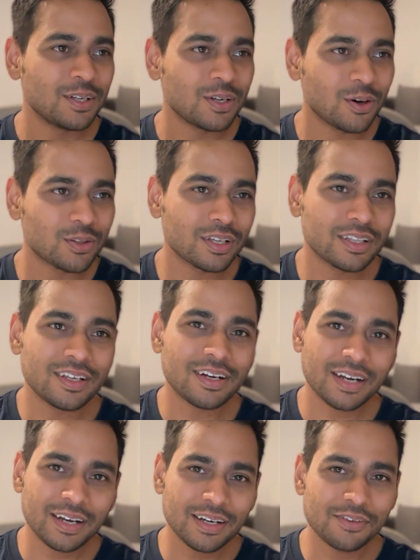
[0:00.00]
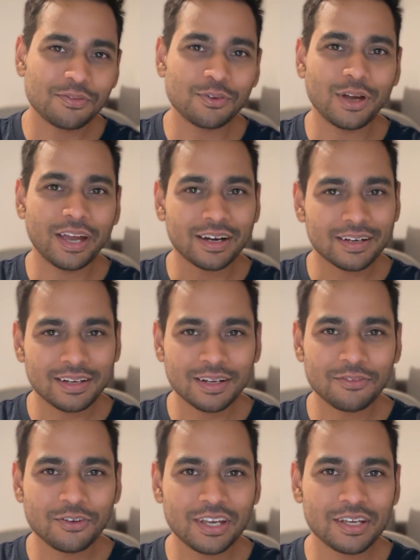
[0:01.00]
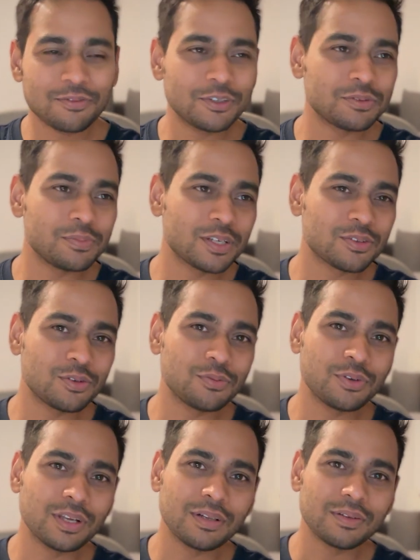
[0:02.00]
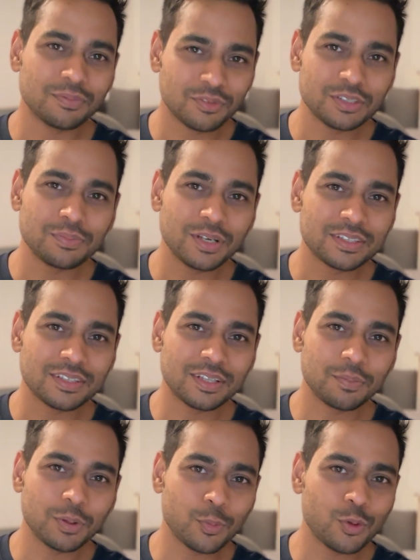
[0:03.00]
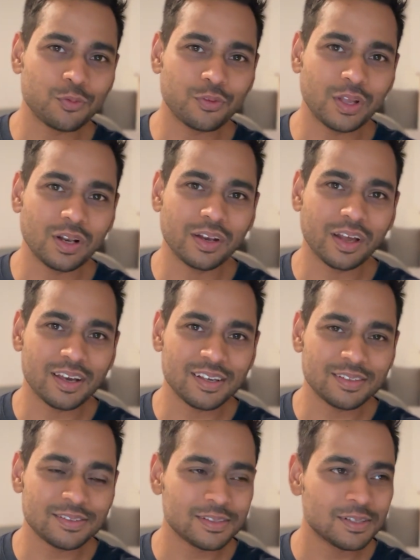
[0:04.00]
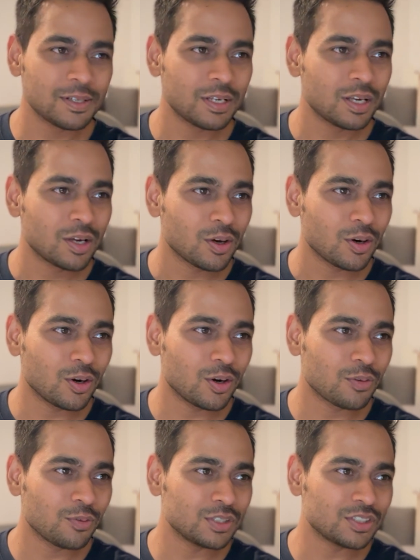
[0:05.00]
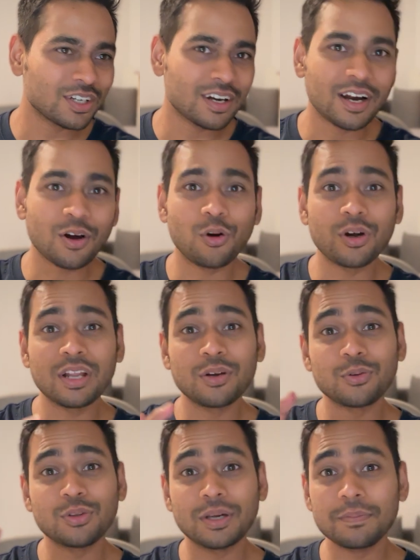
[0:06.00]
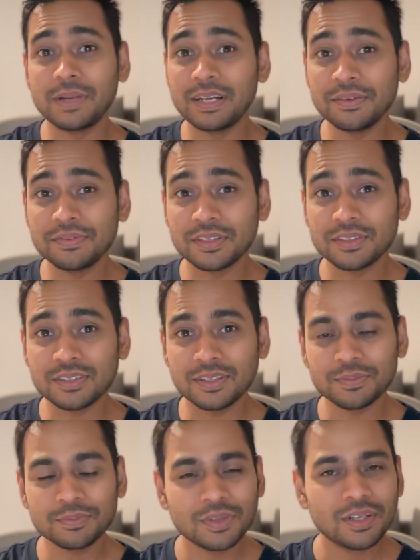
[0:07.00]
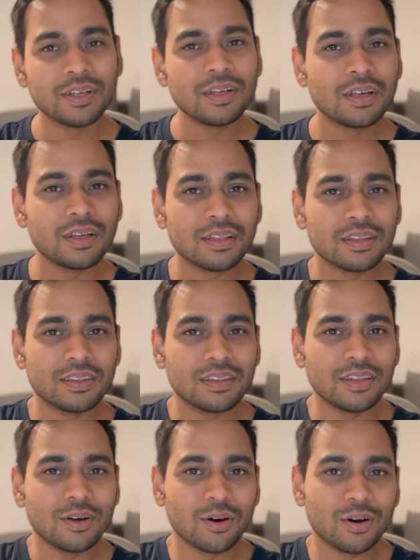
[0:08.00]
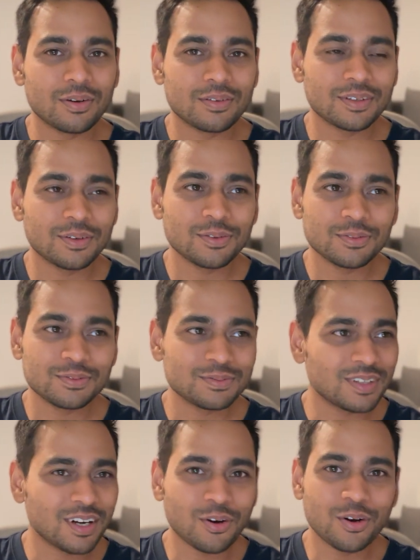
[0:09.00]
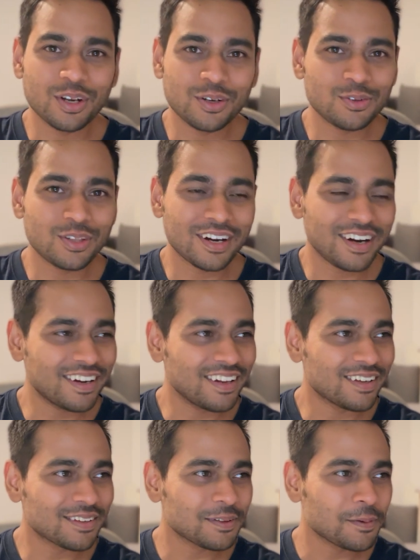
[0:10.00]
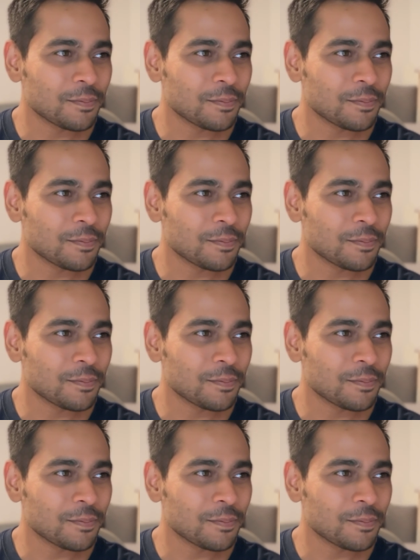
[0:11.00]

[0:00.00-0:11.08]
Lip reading: On the other hand, if you act in a way which makes other people feel nice, or which are according to their belief system, or, you know, according to their ideas,